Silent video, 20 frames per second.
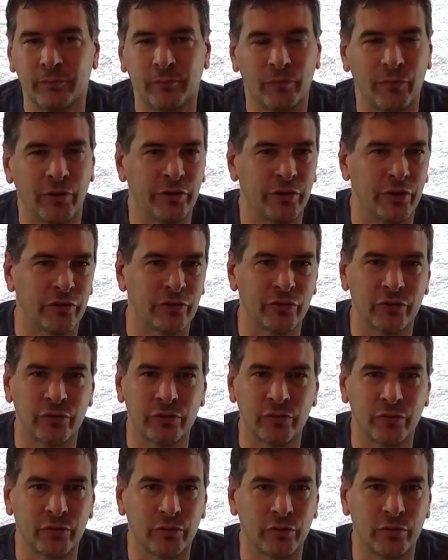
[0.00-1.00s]
It doesn't
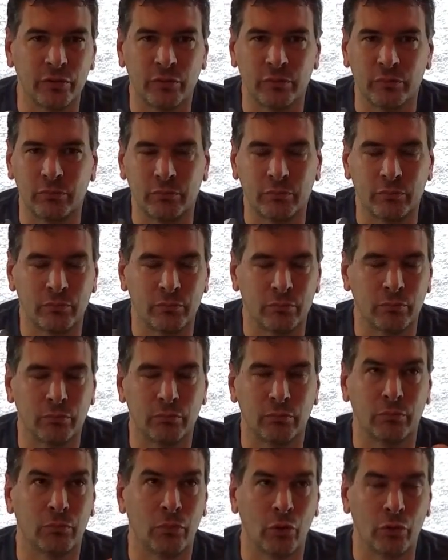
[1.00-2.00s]

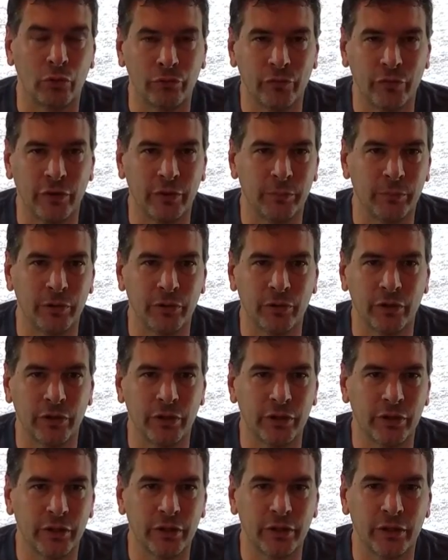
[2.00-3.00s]
motivate me or
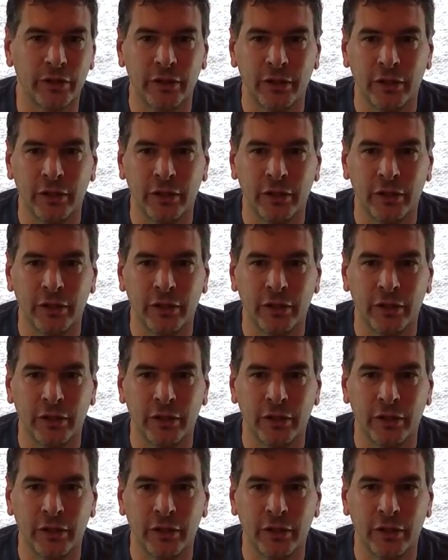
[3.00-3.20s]
anything,